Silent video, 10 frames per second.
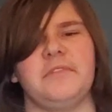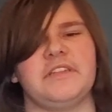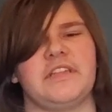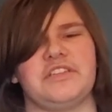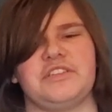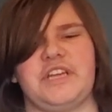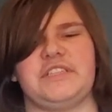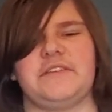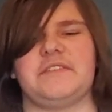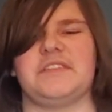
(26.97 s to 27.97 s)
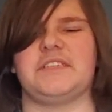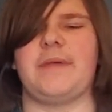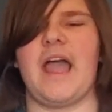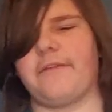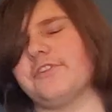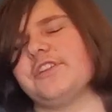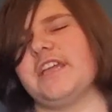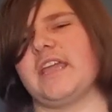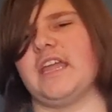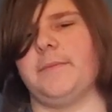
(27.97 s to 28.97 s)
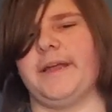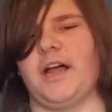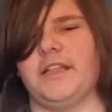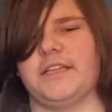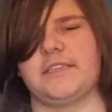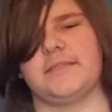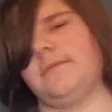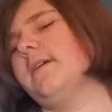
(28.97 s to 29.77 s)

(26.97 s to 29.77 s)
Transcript: the digestive system after taking antibiotics.